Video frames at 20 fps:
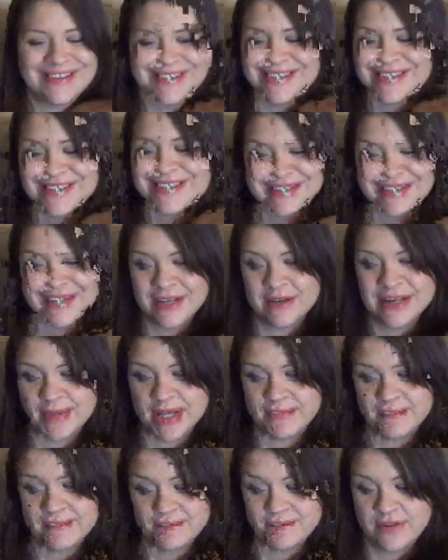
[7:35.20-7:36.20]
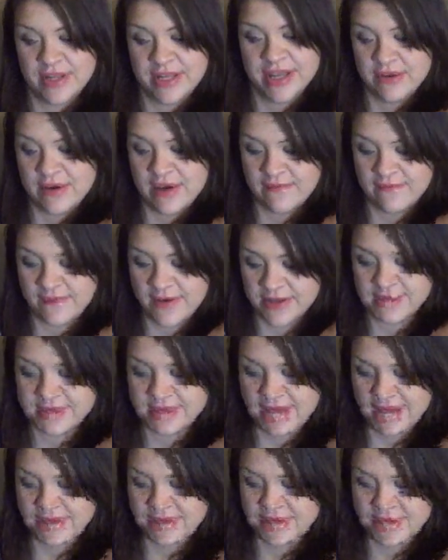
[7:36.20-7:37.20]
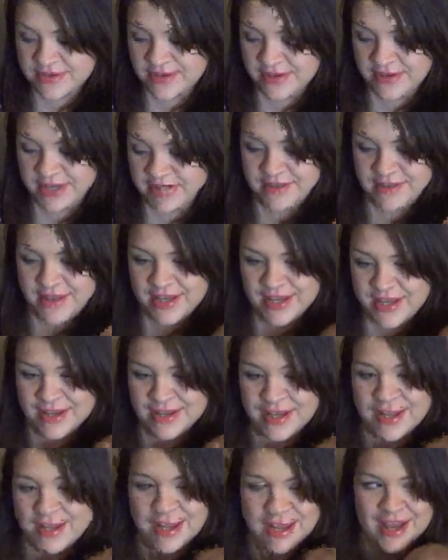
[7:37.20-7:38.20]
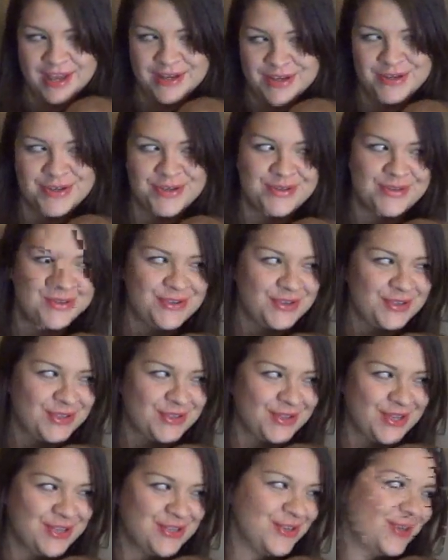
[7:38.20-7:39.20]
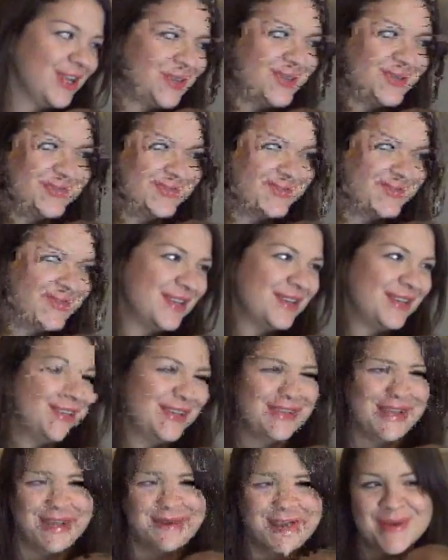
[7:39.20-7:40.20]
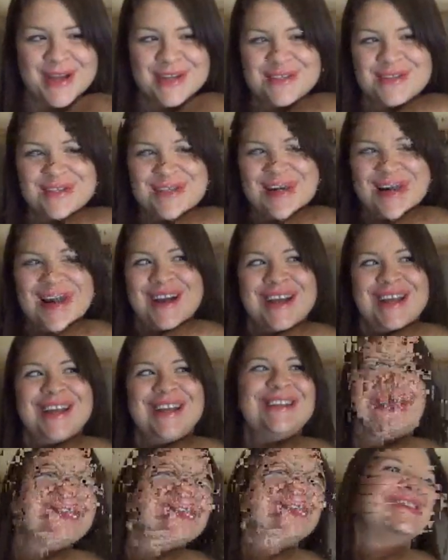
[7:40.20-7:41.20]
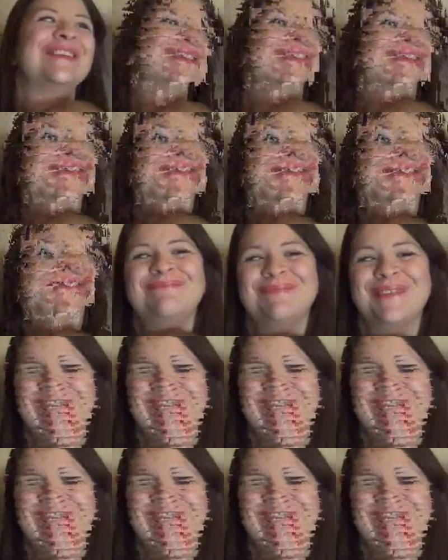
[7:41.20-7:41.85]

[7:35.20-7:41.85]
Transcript: this isn't going to make you look like you have false lashes or anything, and you shouldn't let your kids steal it like mine's trying to.